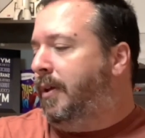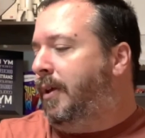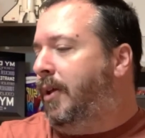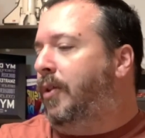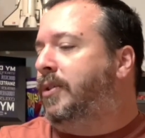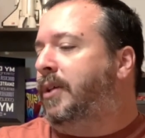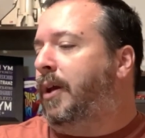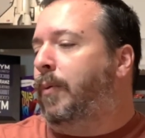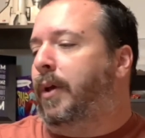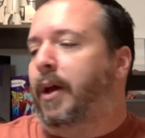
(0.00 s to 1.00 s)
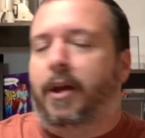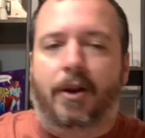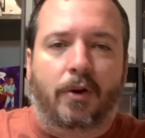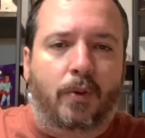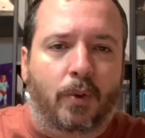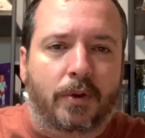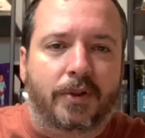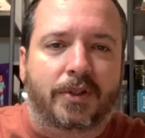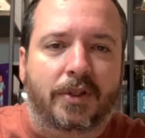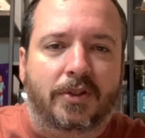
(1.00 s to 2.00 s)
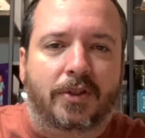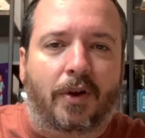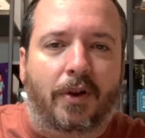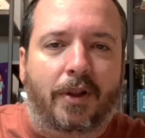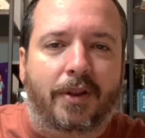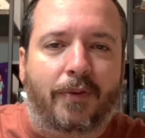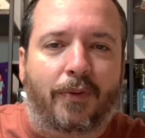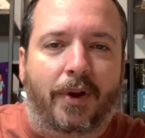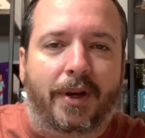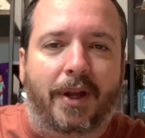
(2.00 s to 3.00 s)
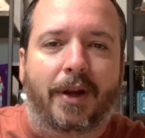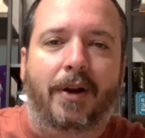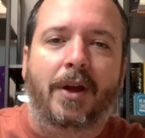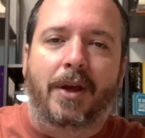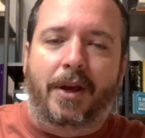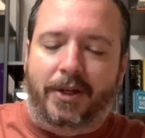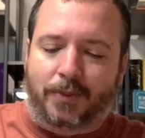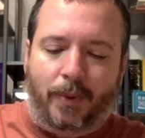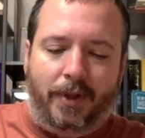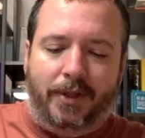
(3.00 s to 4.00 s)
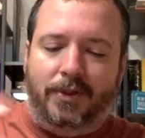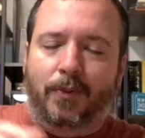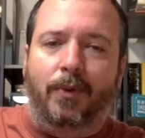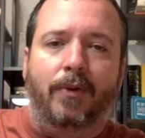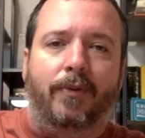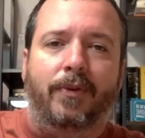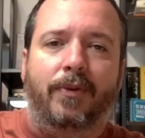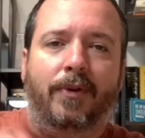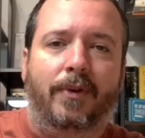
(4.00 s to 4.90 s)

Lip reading: It looks like we got intercoolers to install on the front here, as well as the roof.